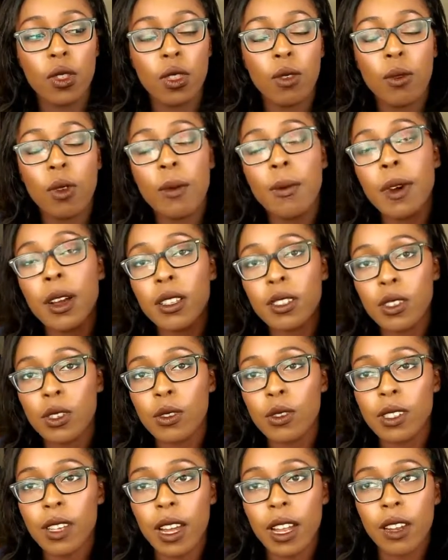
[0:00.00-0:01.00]
3 months
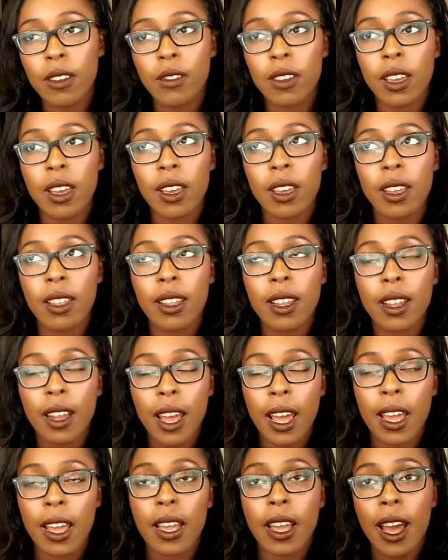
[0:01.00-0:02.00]
use out of it, and then
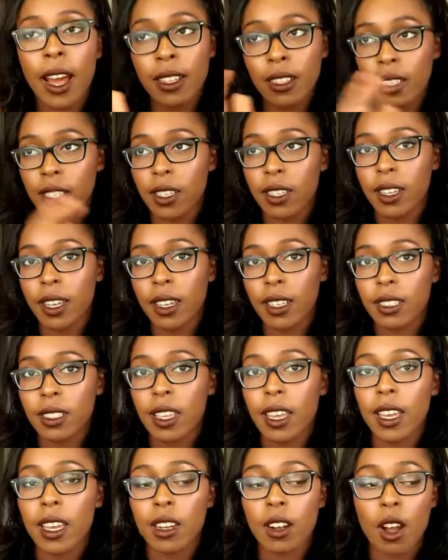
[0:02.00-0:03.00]
I had to like
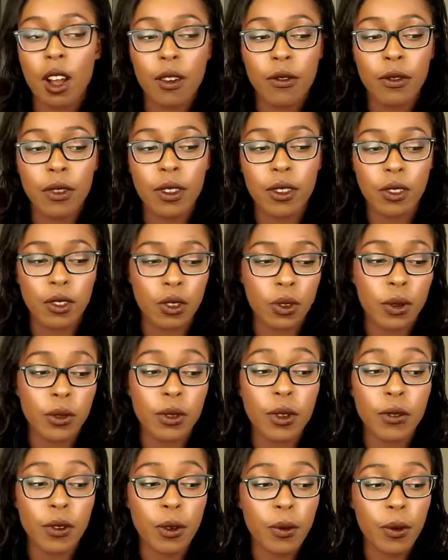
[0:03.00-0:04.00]
take it off and do a
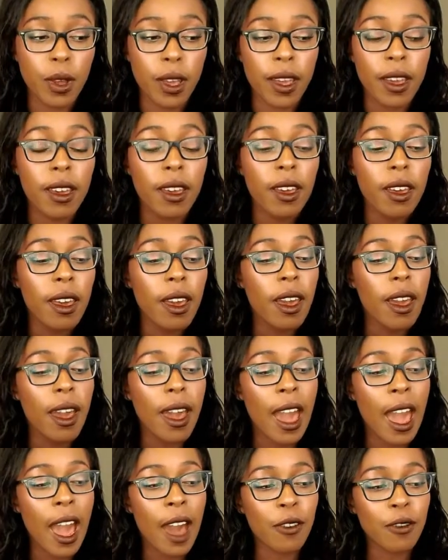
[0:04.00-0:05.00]
different wig
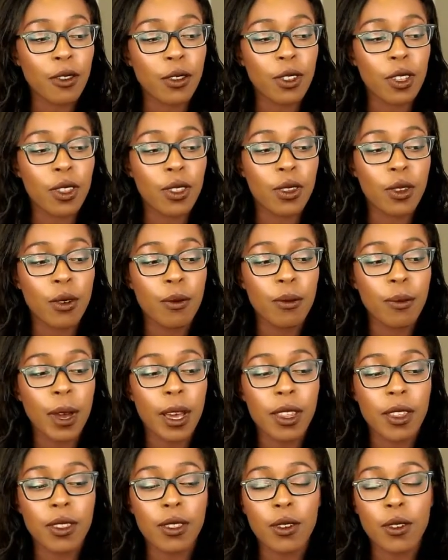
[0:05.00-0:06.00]
after
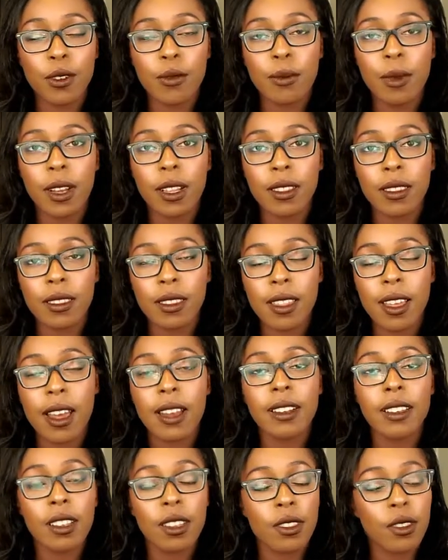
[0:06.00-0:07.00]
by the third month, the
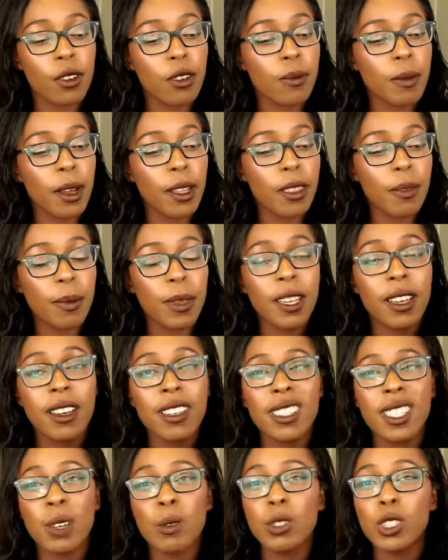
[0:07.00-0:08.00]
end of the third month,
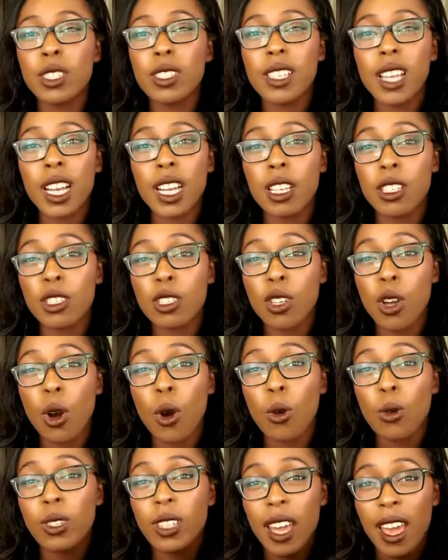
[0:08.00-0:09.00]
because it was just getting
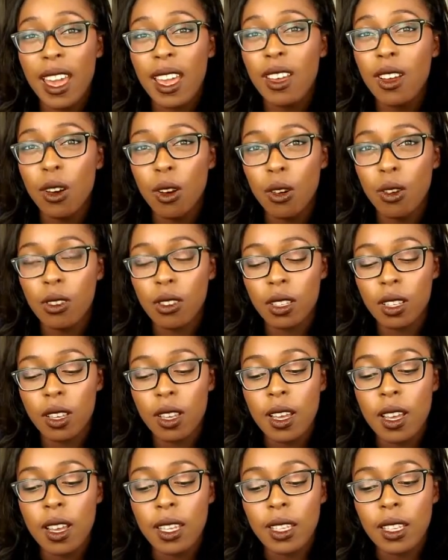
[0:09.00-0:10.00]
so tangled.
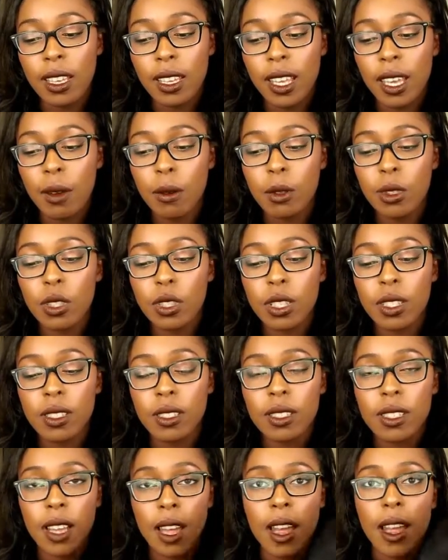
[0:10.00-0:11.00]
Like it was
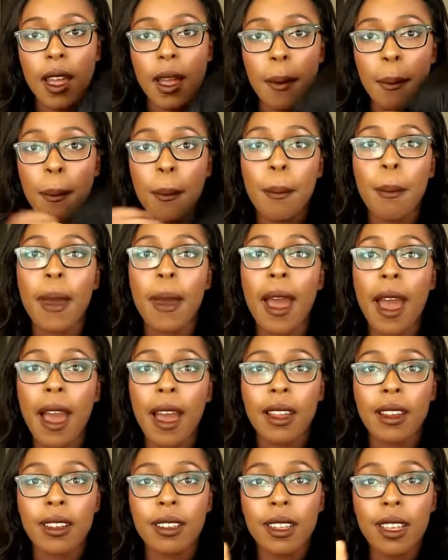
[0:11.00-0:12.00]
just
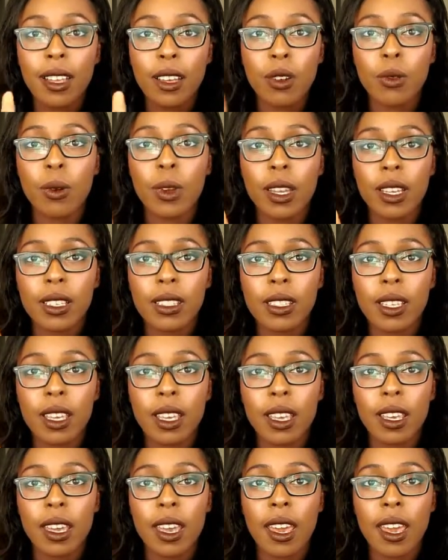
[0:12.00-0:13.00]
matte like
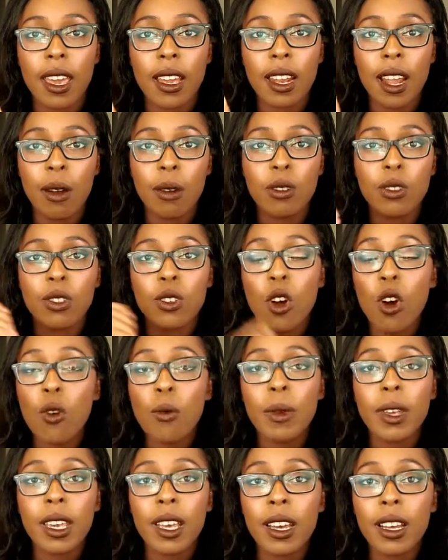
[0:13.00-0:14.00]
crazy, and I was
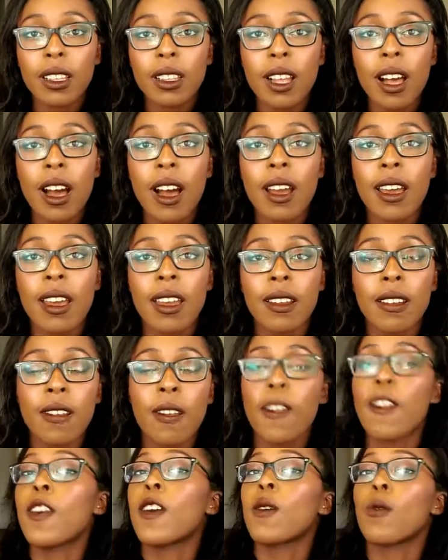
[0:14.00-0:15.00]
combing it a lot, and
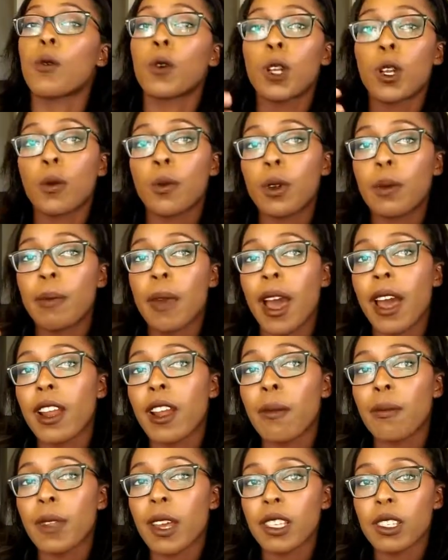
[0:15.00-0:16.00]
when it would mat
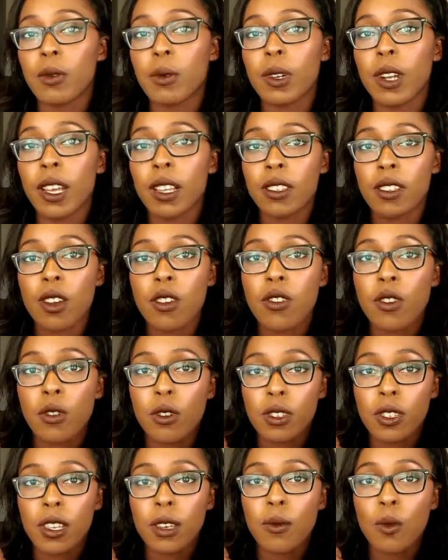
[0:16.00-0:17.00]
up, that's when I started
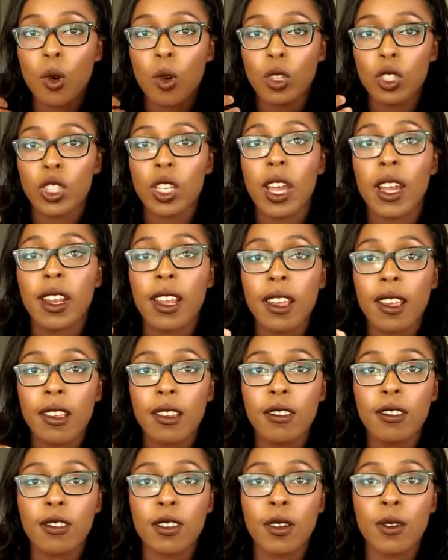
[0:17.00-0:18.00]
noticing more
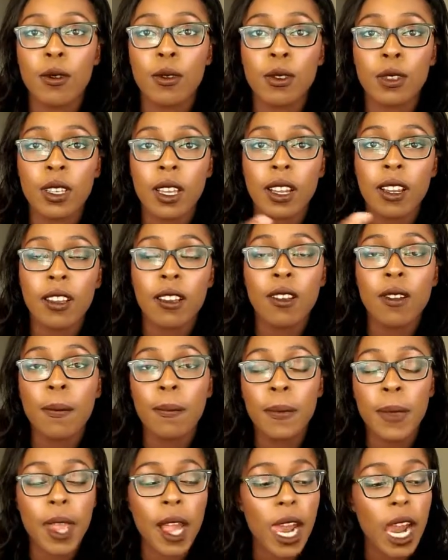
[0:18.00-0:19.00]
shedding. So it was getting,
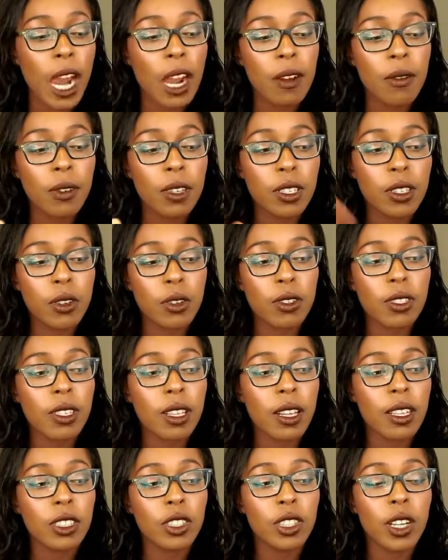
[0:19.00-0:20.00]
I didn't really notice a
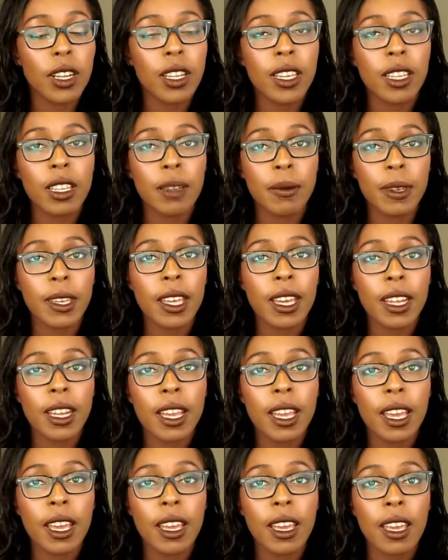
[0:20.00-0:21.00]
lot of shedding in the
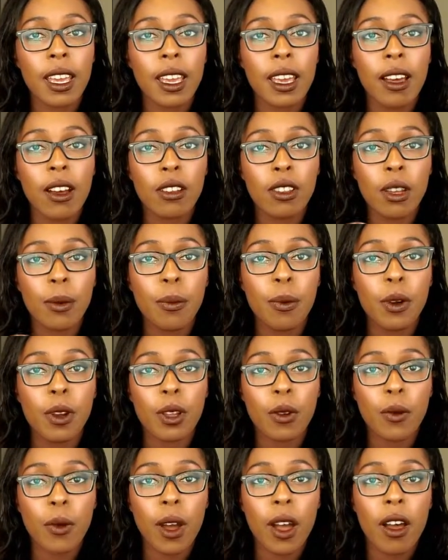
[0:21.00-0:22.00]
beginning. It held up
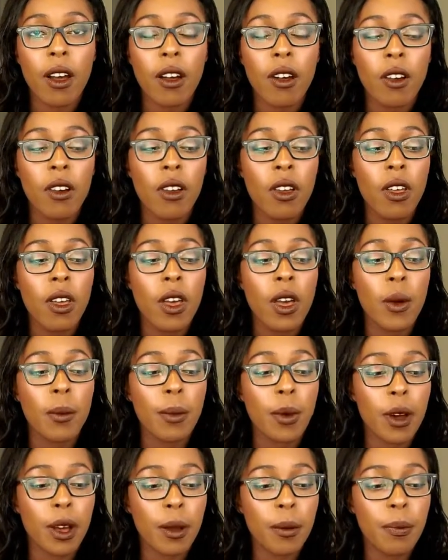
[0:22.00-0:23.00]
pretty well,
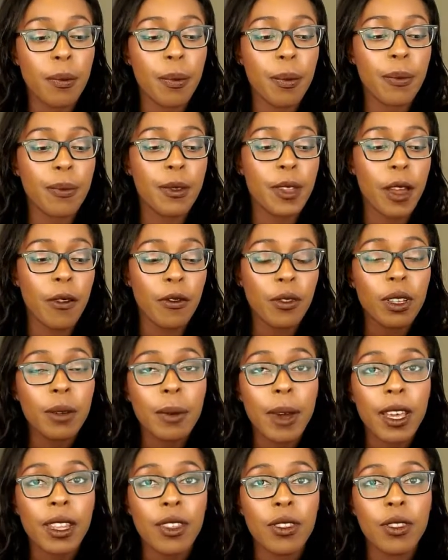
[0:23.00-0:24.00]
but definitely
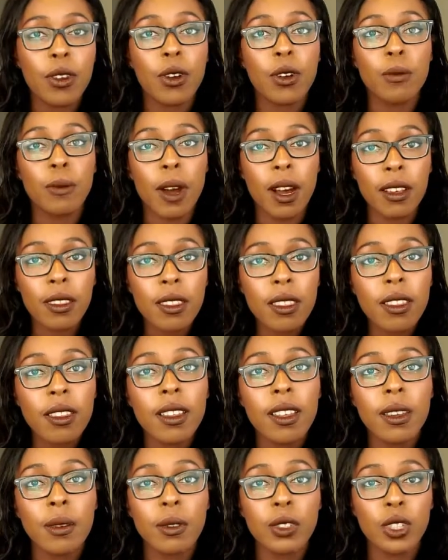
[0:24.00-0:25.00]
by the third month,
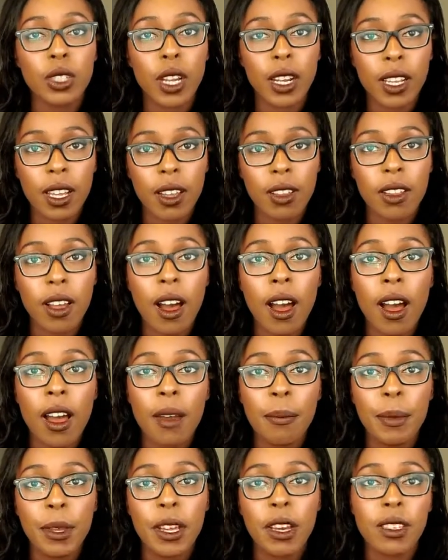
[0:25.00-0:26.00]
it was shedding a
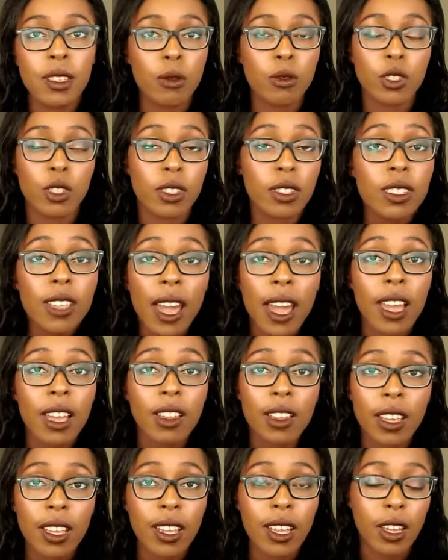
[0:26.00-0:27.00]
lot because it was just
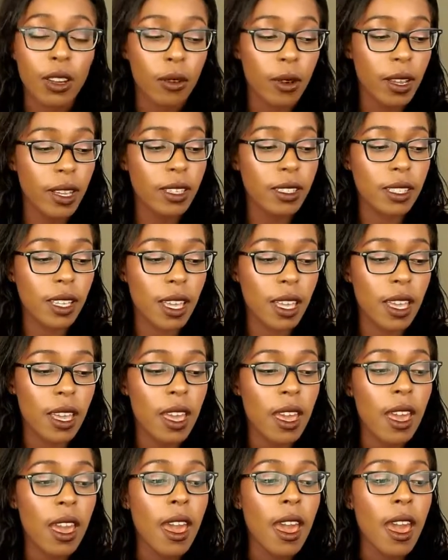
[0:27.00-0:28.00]
tangling like crazy.
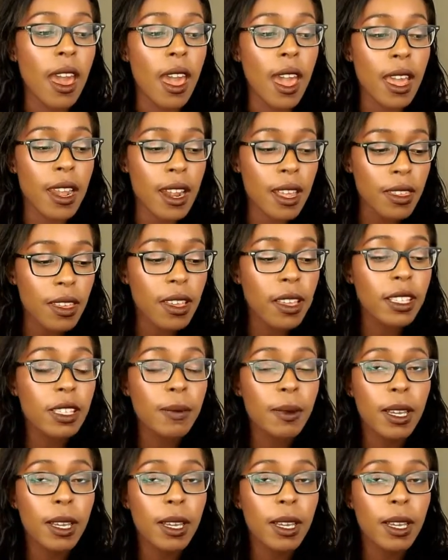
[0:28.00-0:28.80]
And I think it's